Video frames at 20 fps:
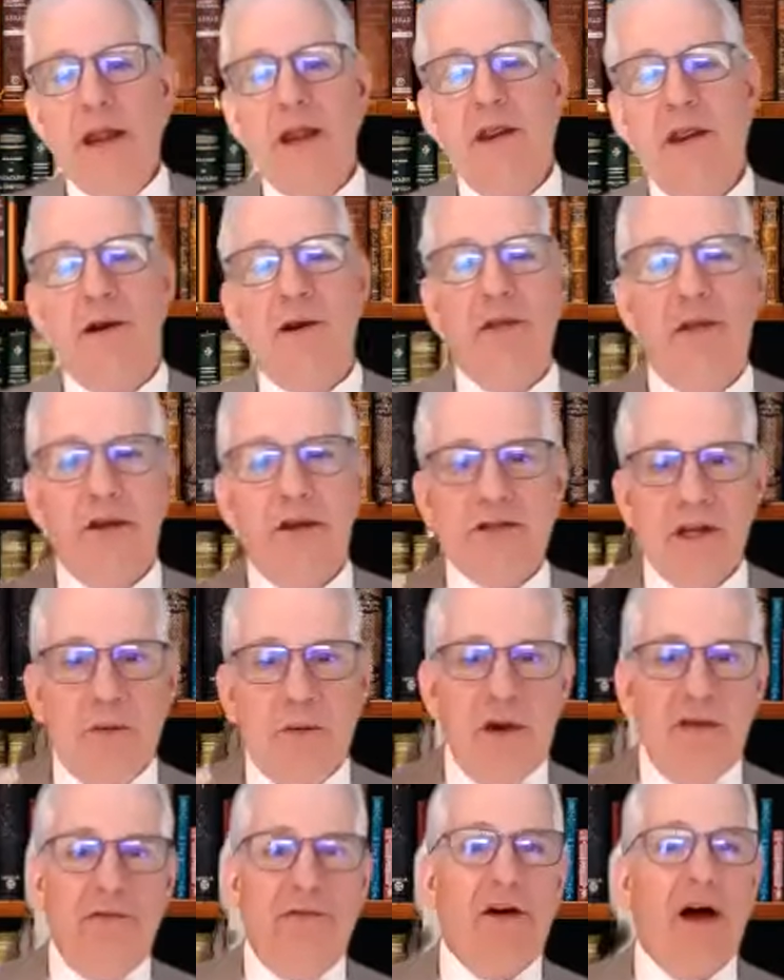We hear
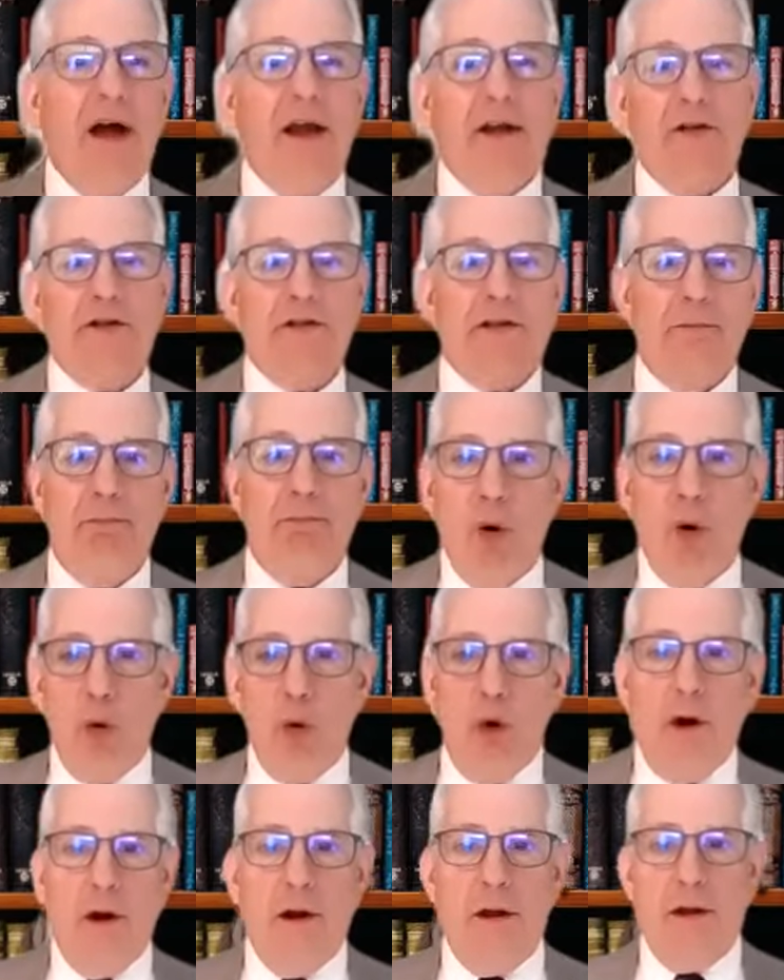this and we find
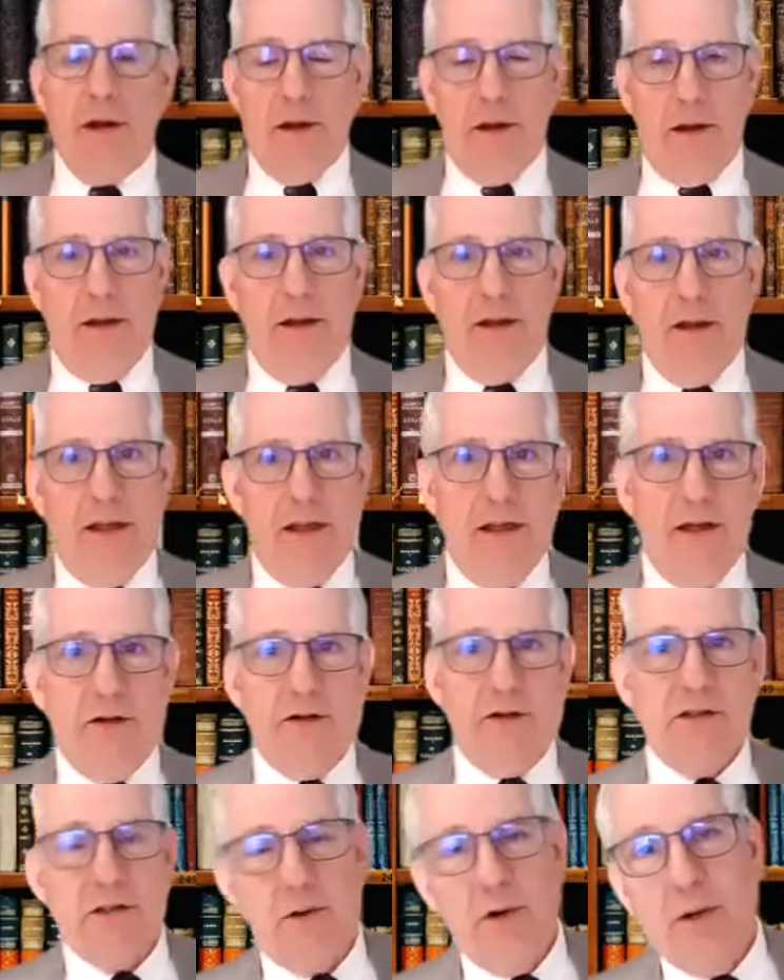support
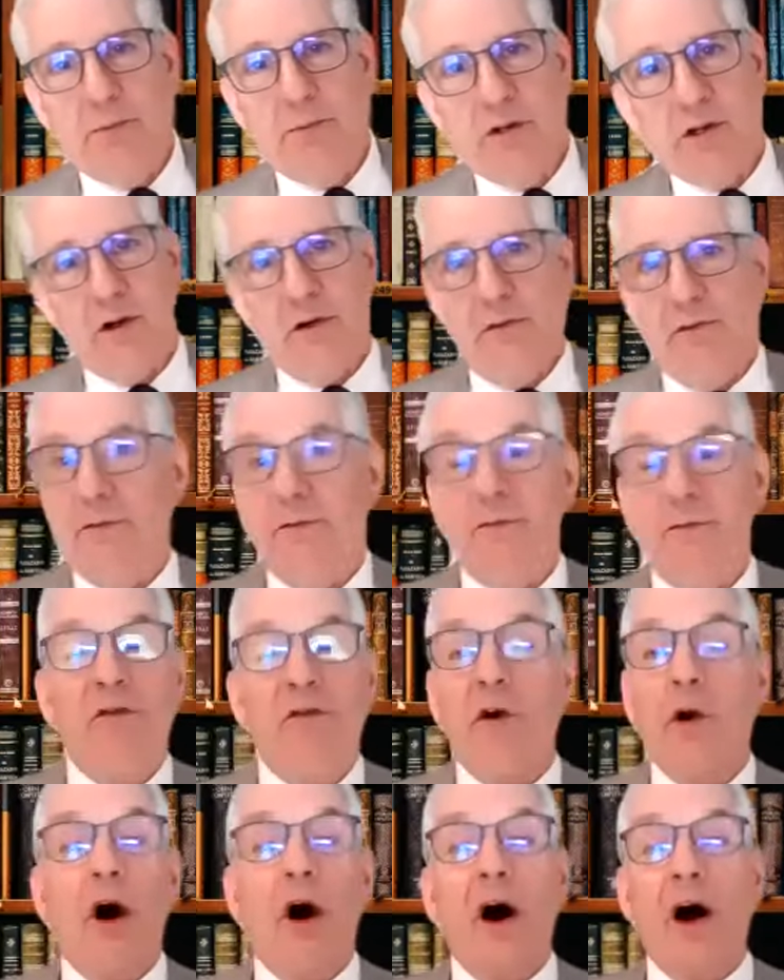in scripture
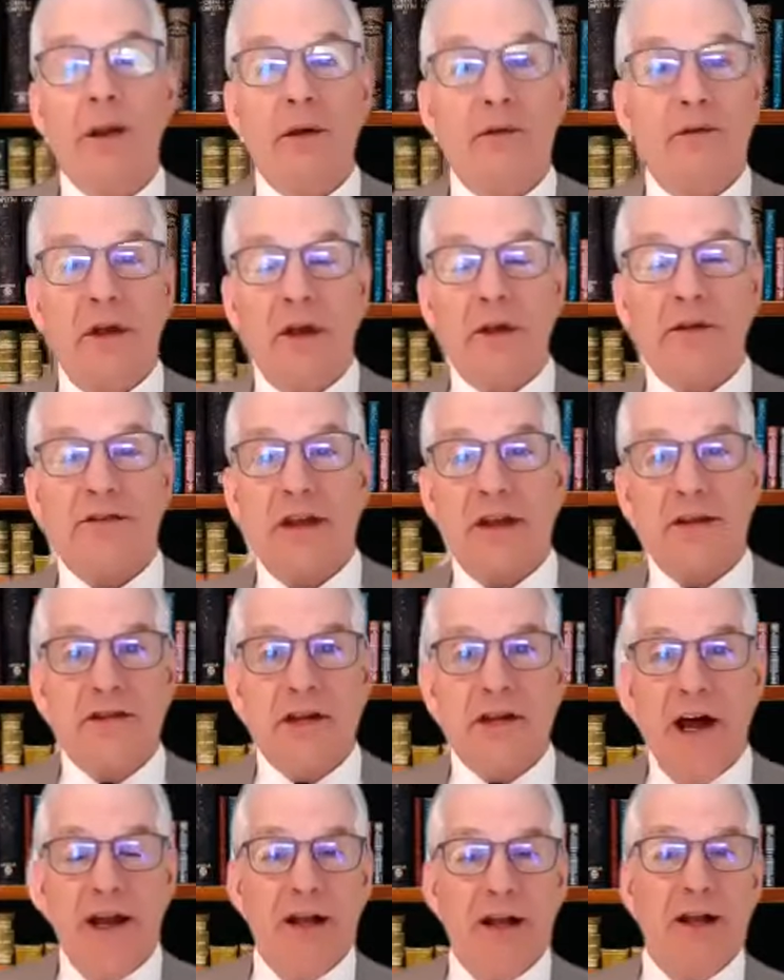for all of this,
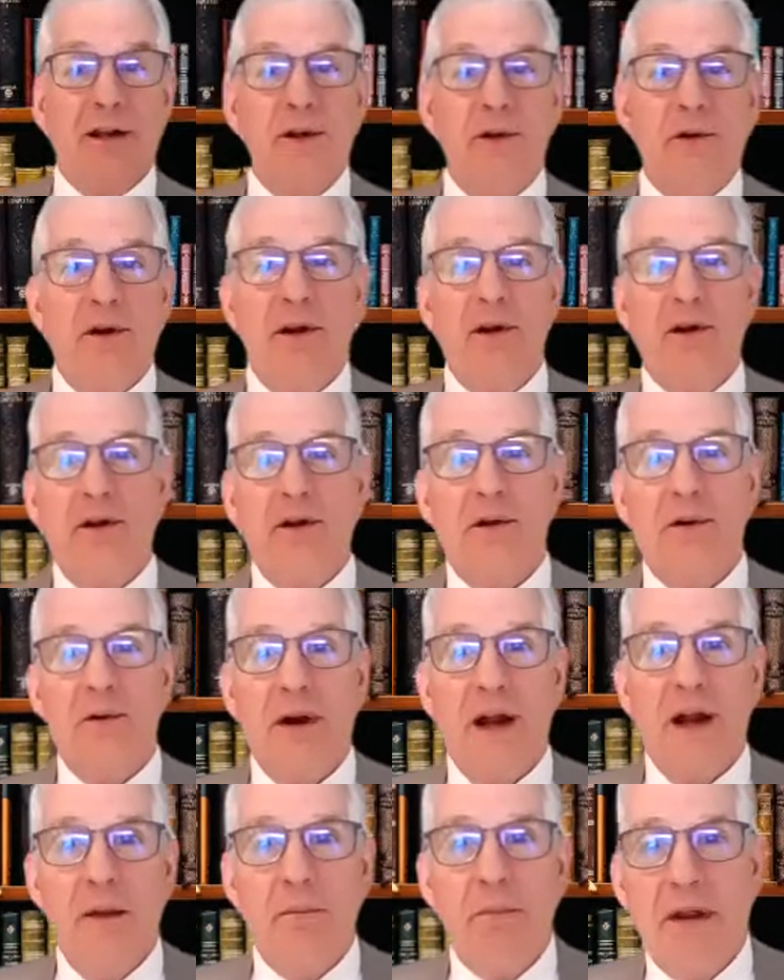as I alluded
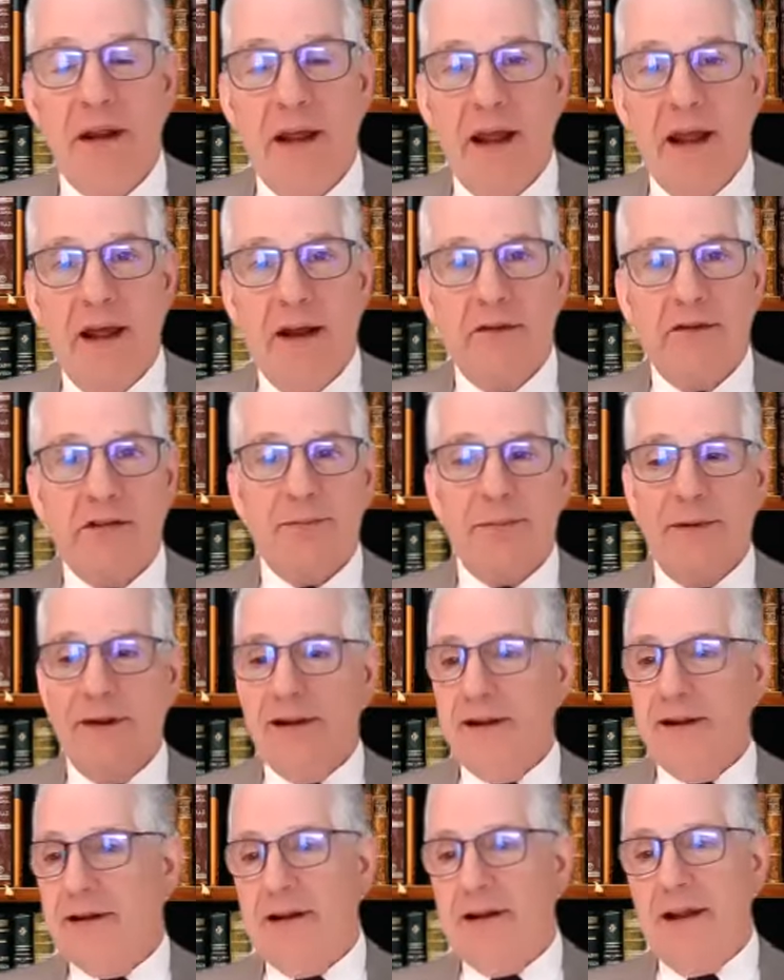to when I began
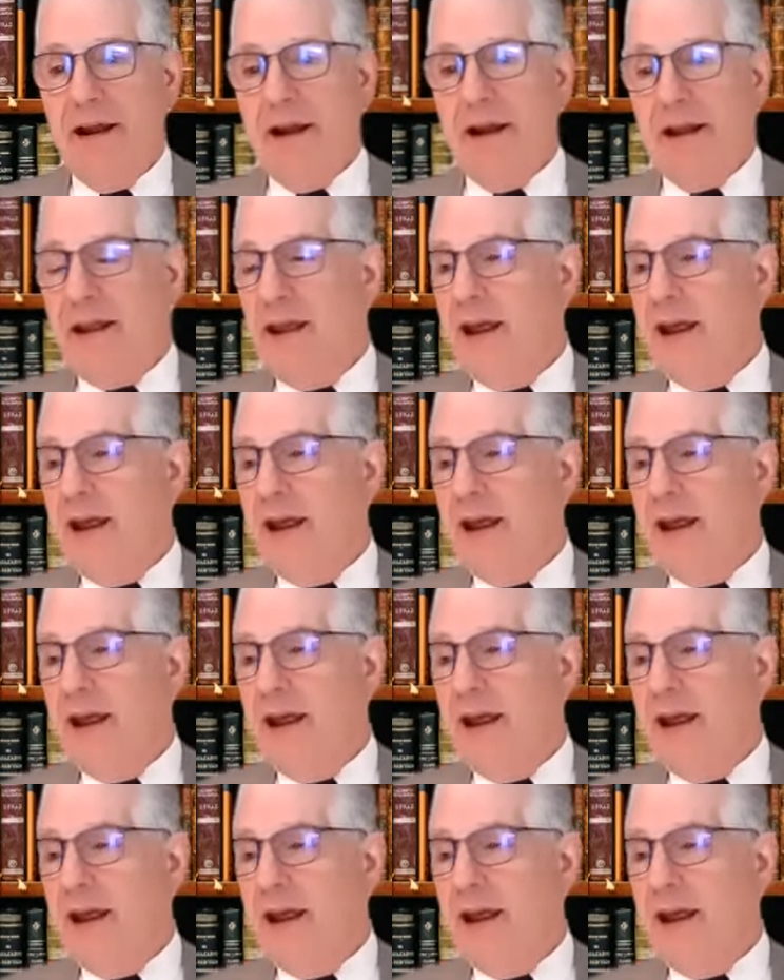speaking today.